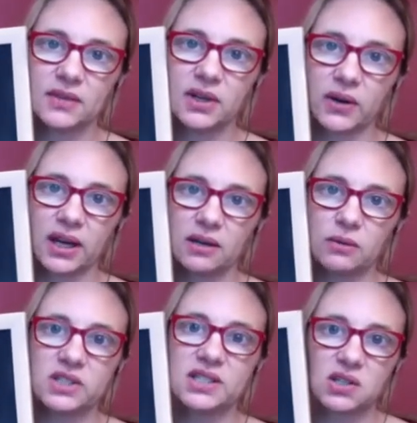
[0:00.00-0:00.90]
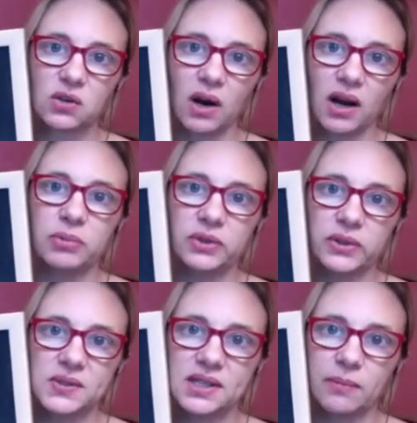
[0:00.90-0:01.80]
Okay, would describe
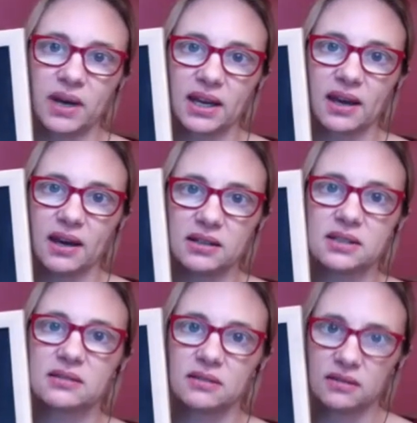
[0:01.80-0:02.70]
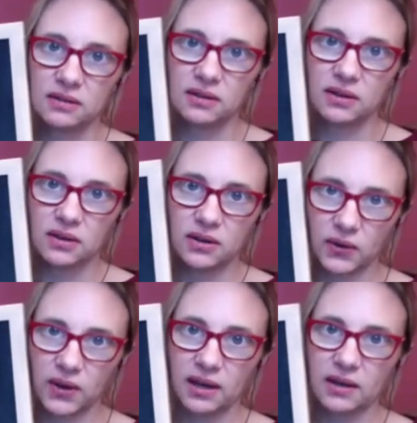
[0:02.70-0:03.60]
Lucy, my cat.
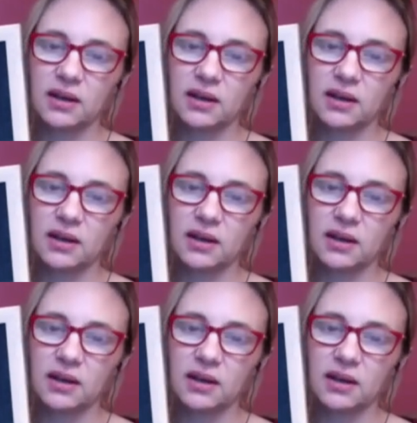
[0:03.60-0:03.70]
Okay,